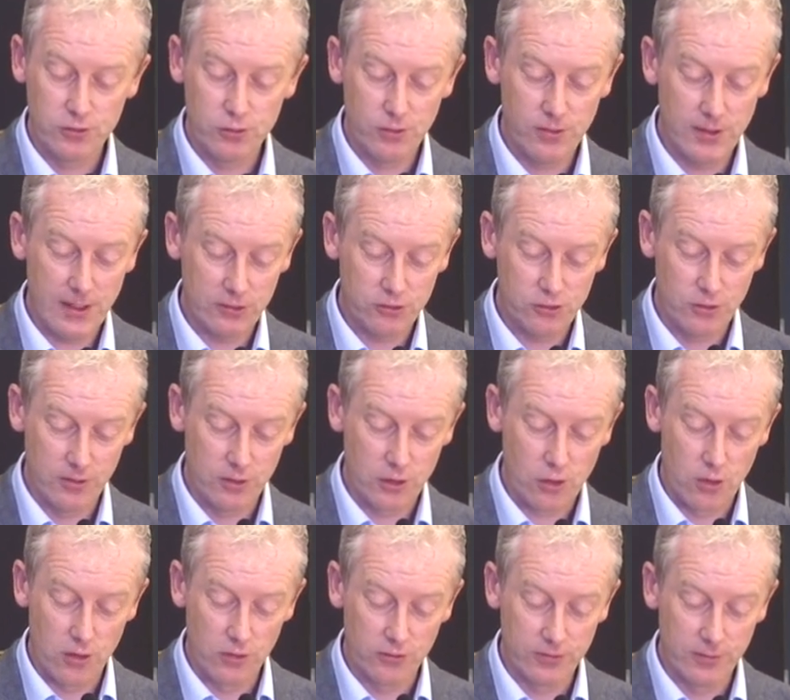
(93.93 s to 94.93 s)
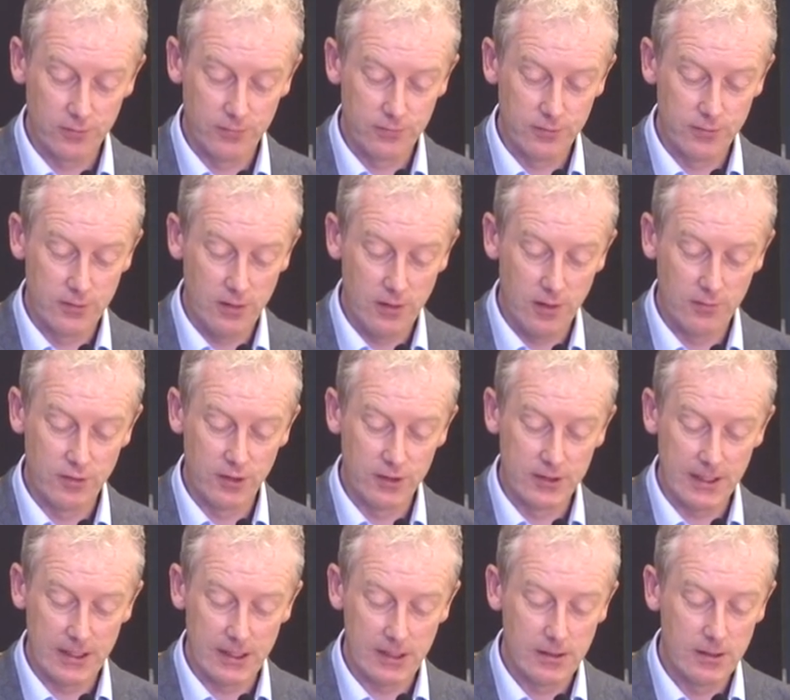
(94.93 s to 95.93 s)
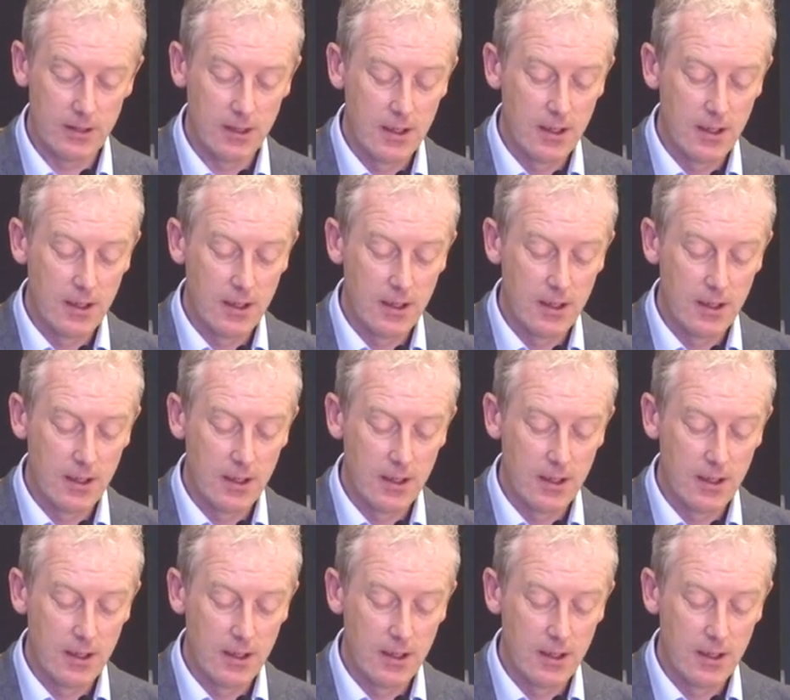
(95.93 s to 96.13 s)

to that during the course of the day.